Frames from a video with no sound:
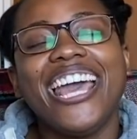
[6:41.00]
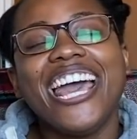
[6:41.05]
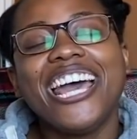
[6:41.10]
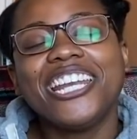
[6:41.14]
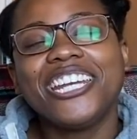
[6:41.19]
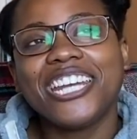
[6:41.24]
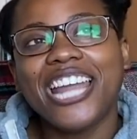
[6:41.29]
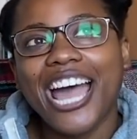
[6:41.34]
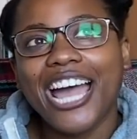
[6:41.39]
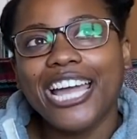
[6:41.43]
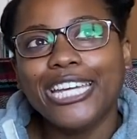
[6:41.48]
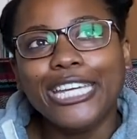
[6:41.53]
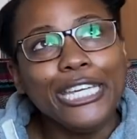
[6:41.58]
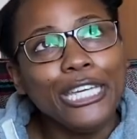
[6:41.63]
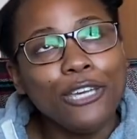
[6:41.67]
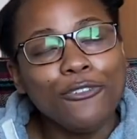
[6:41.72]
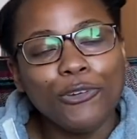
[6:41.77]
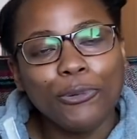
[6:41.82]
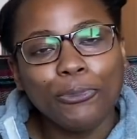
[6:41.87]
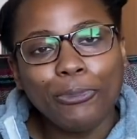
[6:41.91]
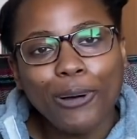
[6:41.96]

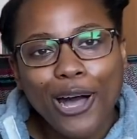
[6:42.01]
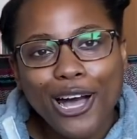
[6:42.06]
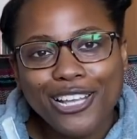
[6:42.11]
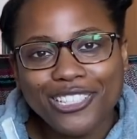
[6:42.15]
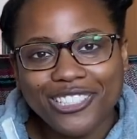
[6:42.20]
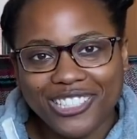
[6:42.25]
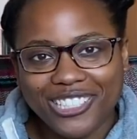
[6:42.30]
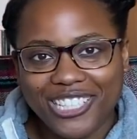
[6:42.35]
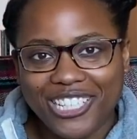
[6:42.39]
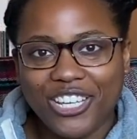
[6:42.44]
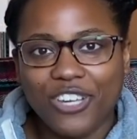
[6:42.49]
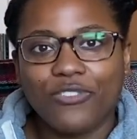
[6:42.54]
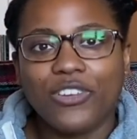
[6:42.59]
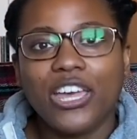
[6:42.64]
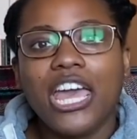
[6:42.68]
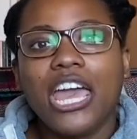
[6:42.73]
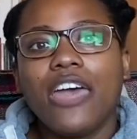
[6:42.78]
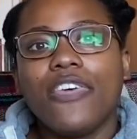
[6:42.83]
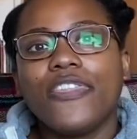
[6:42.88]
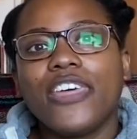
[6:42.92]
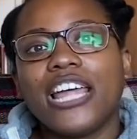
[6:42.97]
naive and positive
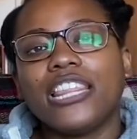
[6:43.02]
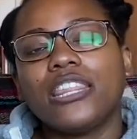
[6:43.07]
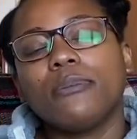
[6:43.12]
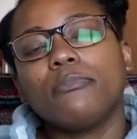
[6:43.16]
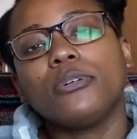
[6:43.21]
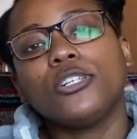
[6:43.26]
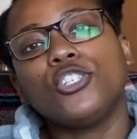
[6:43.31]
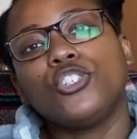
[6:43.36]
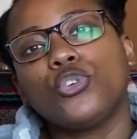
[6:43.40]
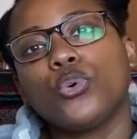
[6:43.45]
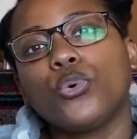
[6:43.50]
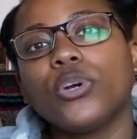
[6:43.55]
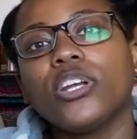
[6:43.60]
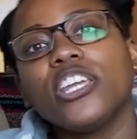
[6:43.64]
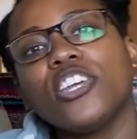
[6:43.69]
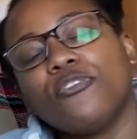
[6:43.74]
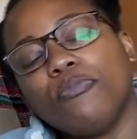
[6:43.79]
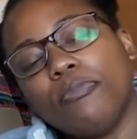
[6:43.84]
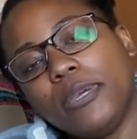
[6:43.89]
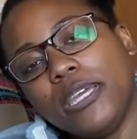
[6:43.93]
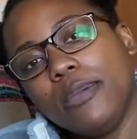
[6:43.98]
that the majority
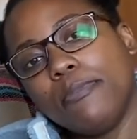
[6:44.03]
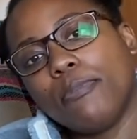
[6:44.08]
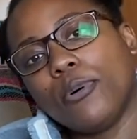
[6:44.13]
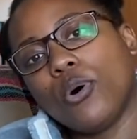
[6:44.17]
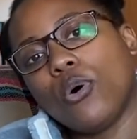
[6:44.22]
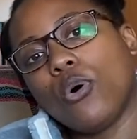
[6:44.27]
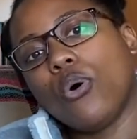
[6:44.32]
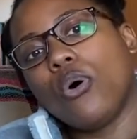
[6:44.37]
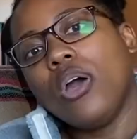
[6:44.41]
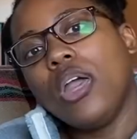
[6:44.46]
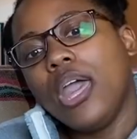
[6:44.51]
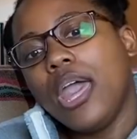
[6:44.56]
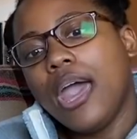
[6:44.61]
of people